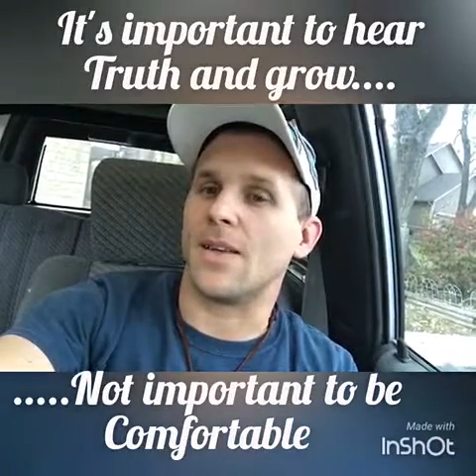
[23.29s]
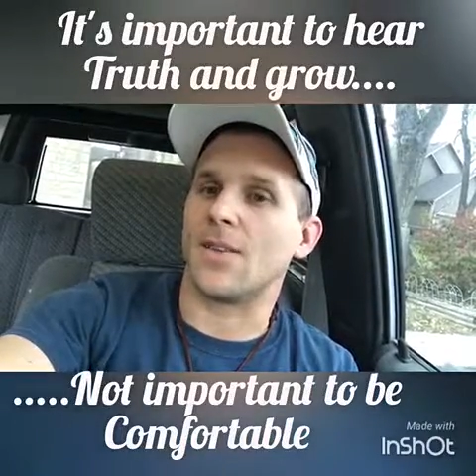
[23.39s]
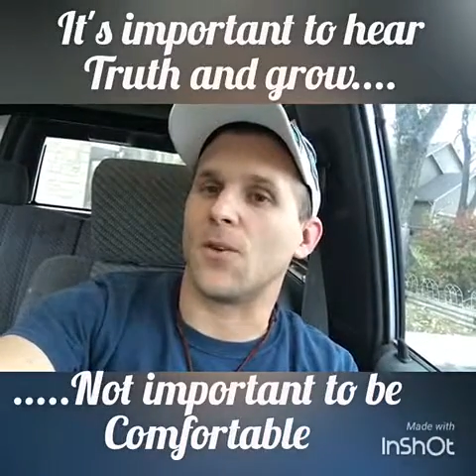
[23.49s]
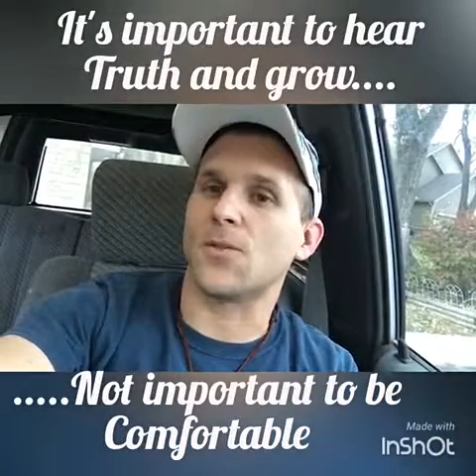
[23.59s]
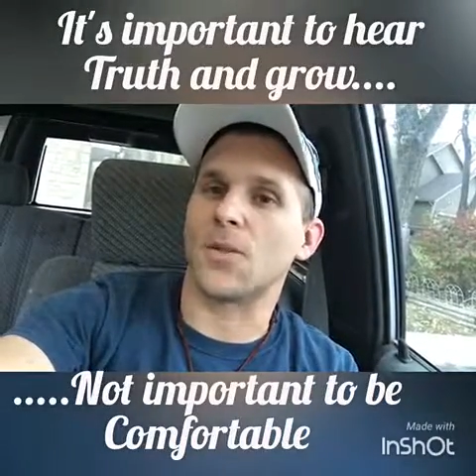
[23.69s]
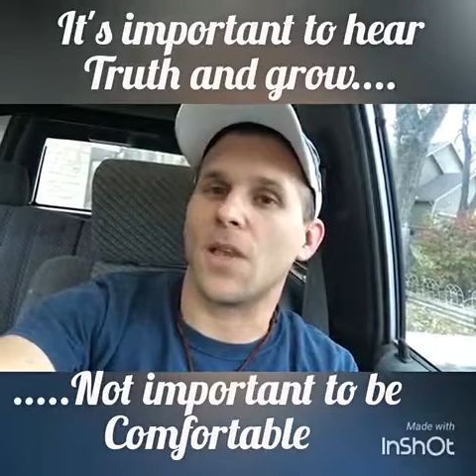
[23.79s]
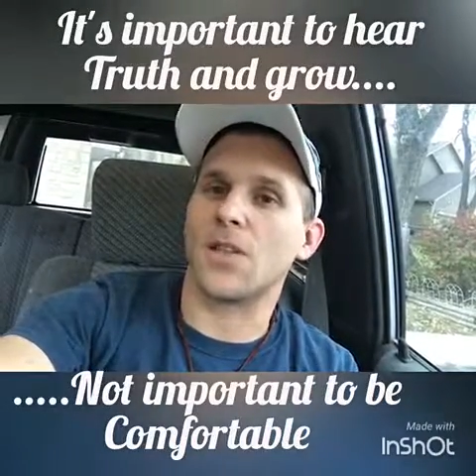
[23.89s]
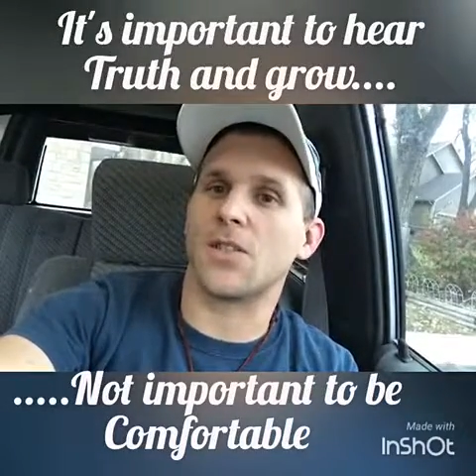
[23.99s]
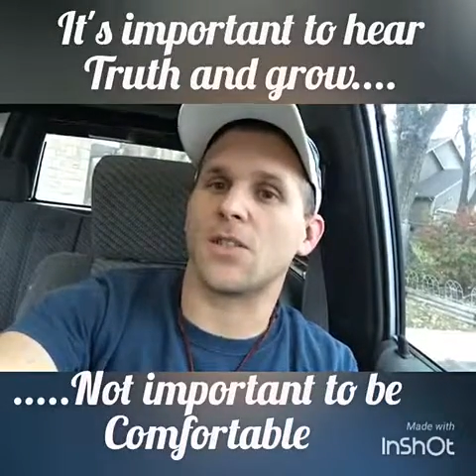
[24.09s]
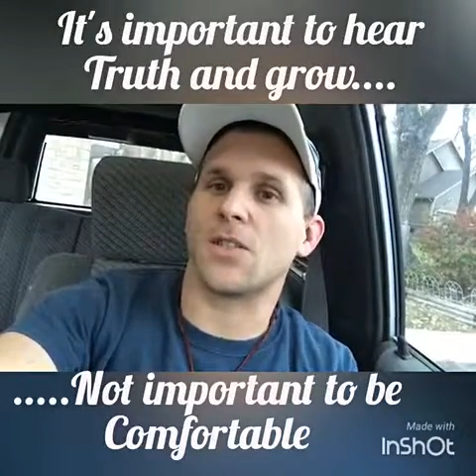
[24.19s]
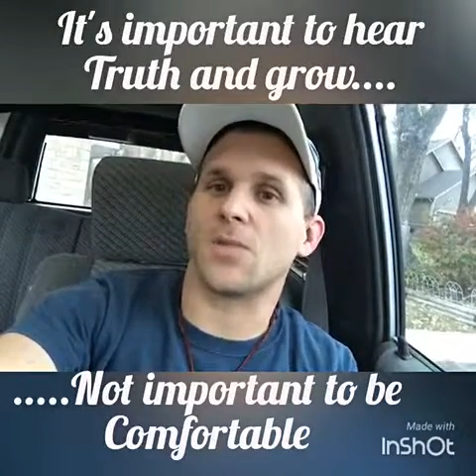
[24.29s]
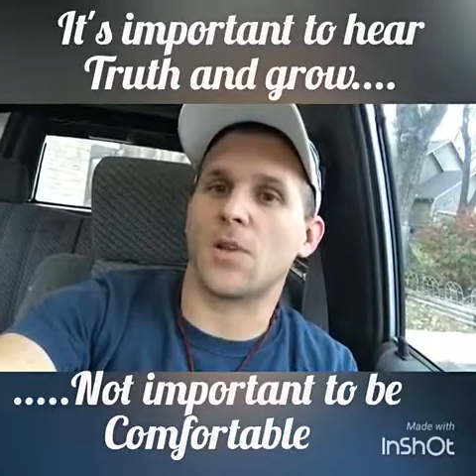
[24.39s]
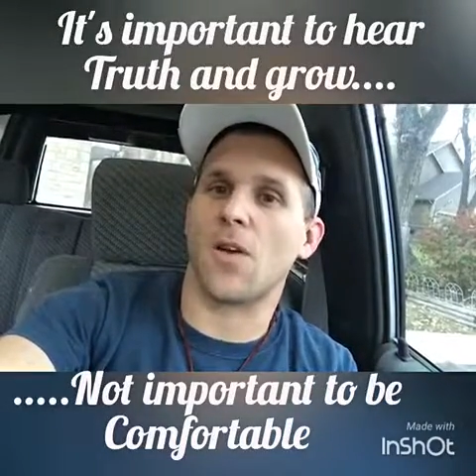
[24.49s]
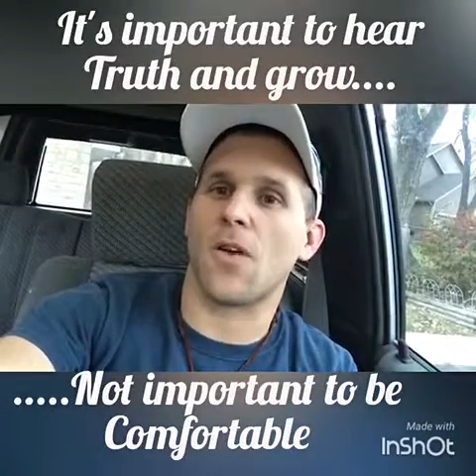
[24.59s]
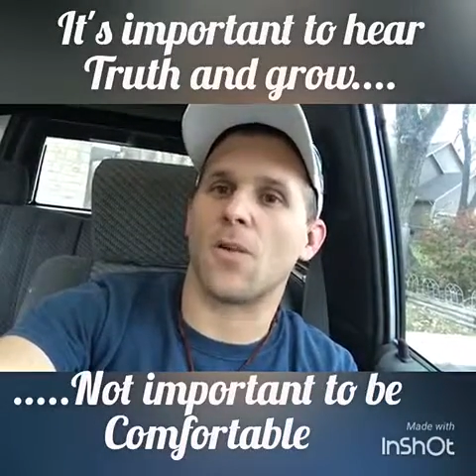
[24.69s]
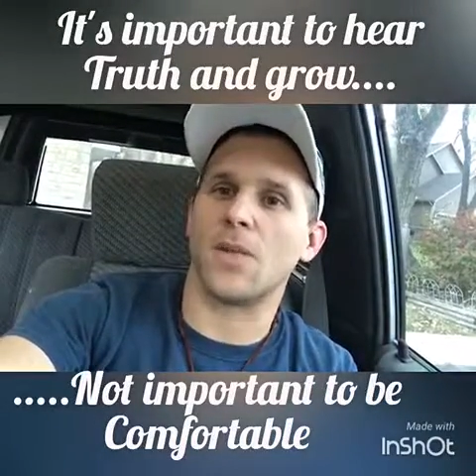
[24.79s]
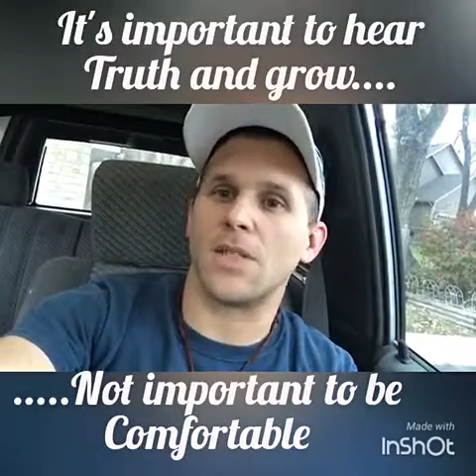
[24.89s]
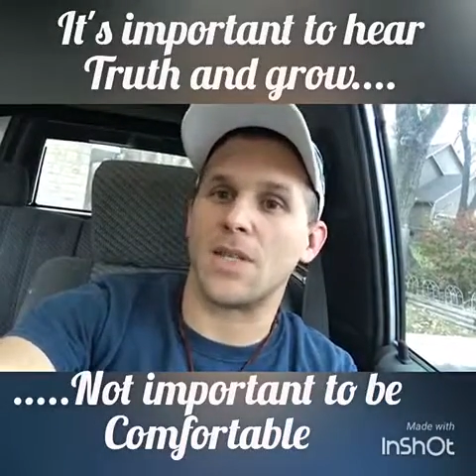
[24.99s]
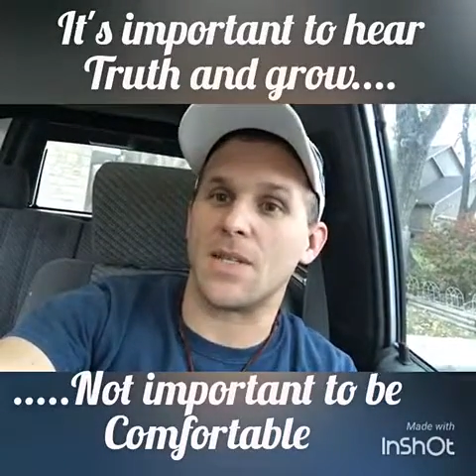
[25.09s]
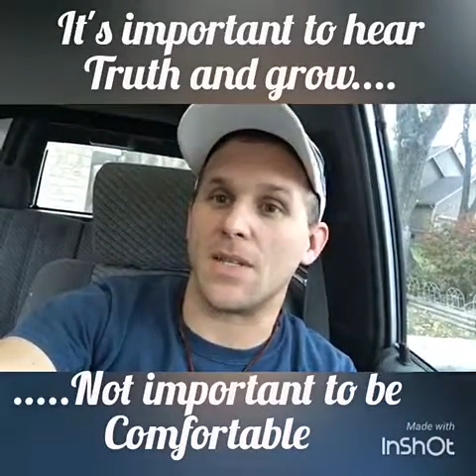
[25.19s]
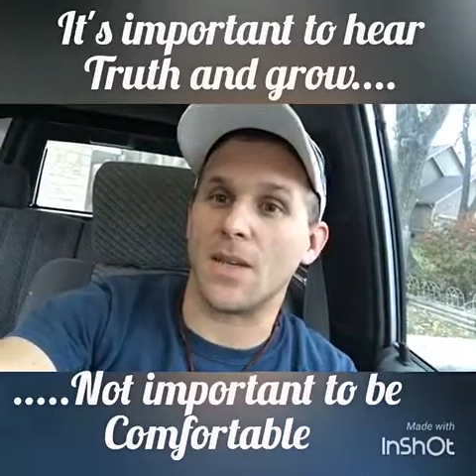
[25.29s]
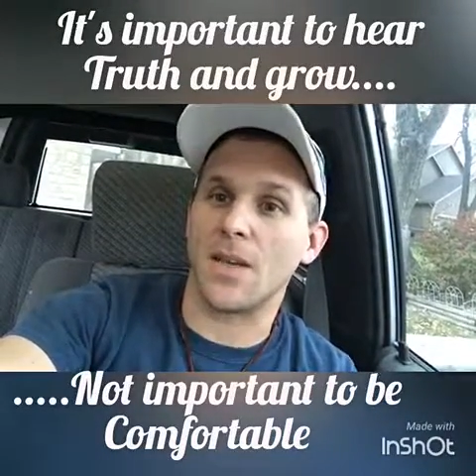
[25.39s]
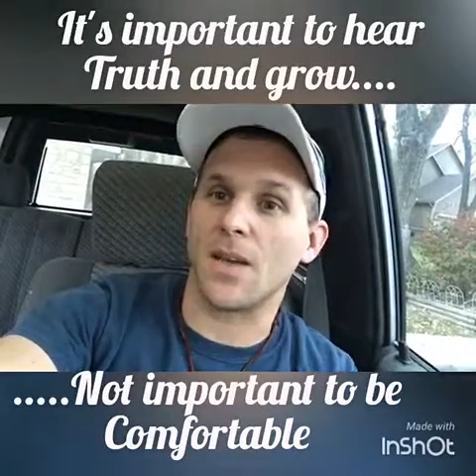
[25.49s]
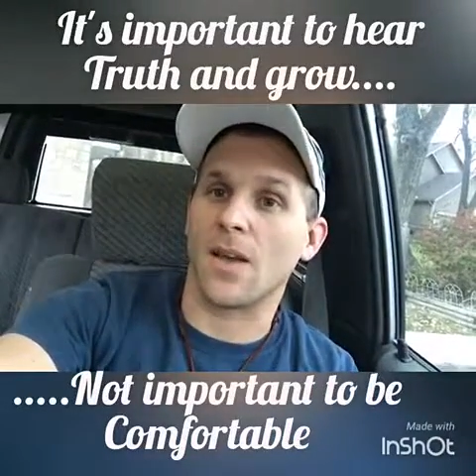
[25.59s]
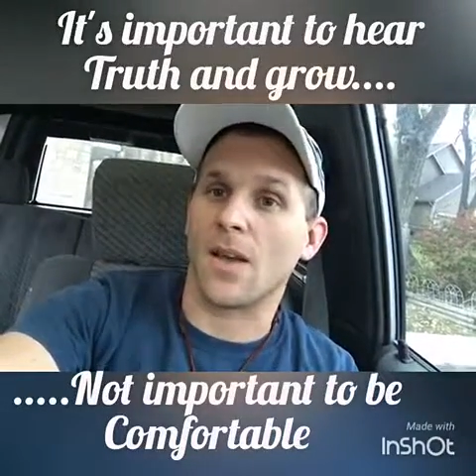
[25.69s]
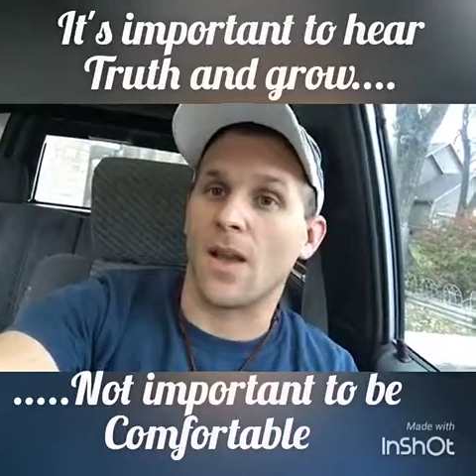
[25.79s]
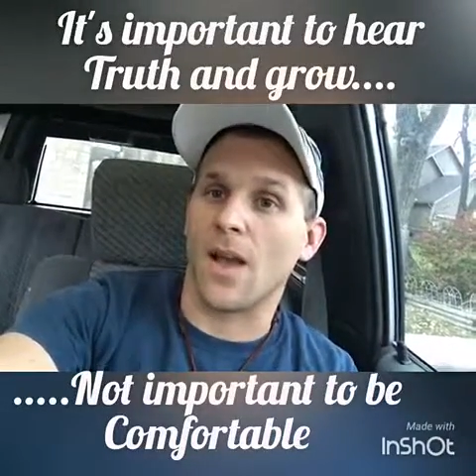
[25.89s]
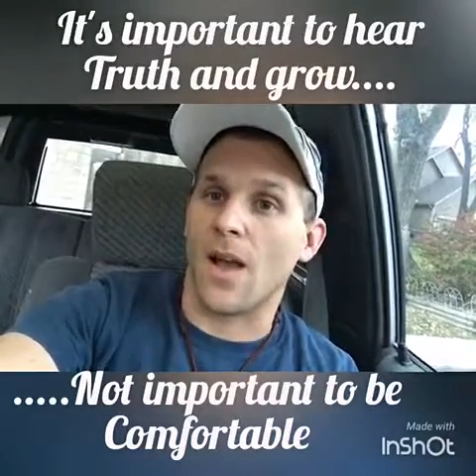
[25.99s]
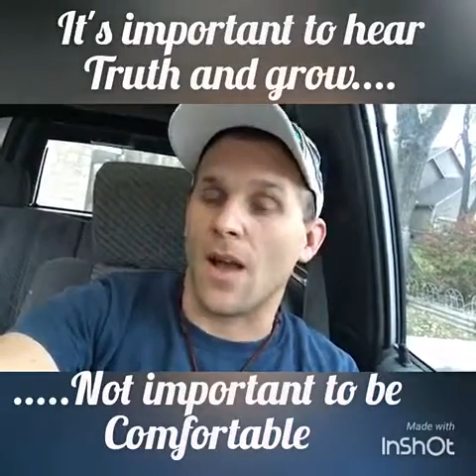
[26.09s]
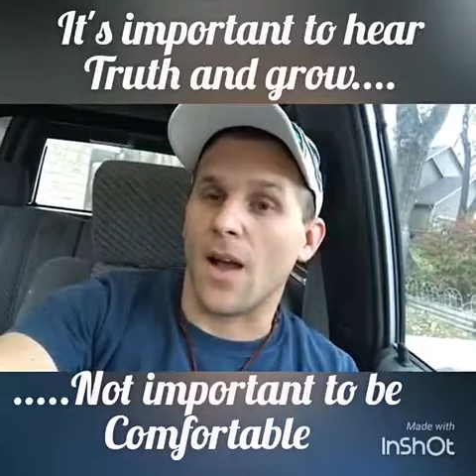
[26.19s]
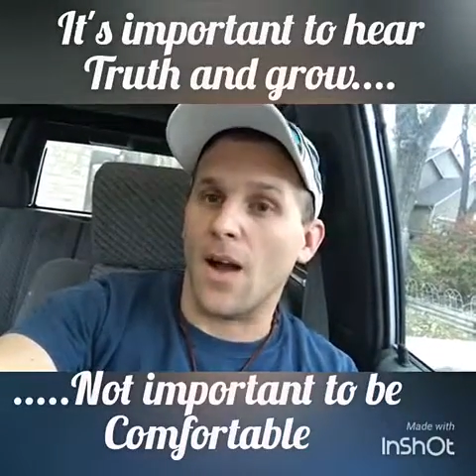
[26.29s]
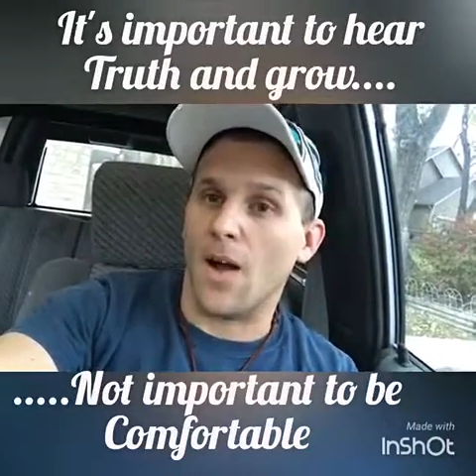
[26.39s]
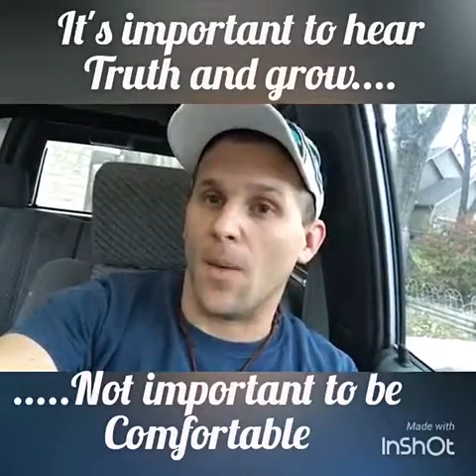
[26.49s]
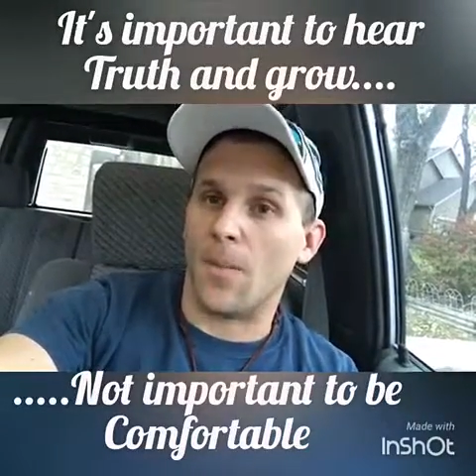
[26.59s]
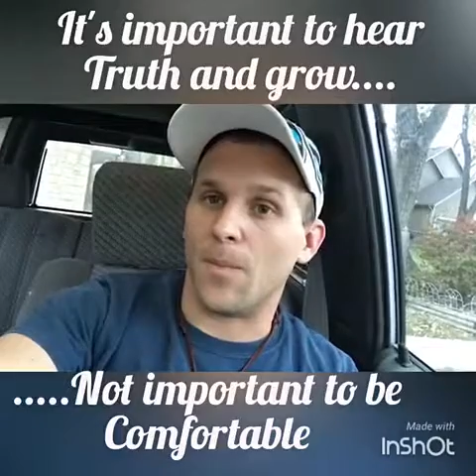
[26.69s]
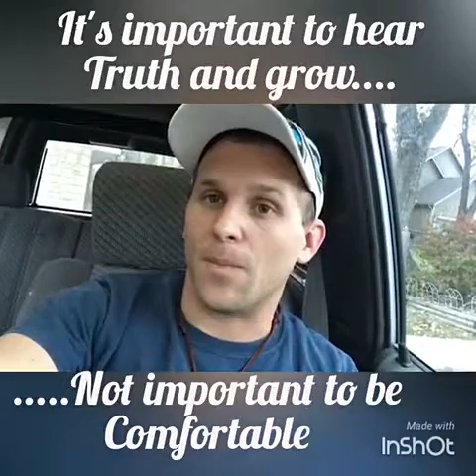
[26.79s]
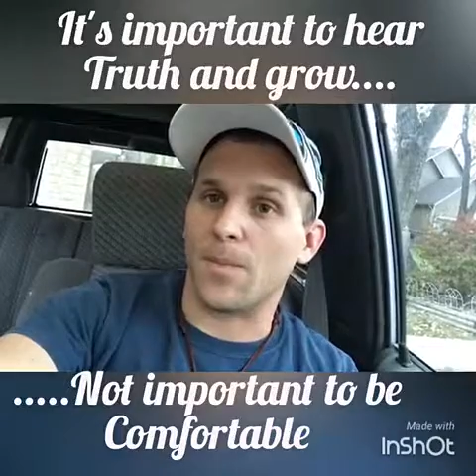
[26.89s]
those relationships aren't always easy. Um,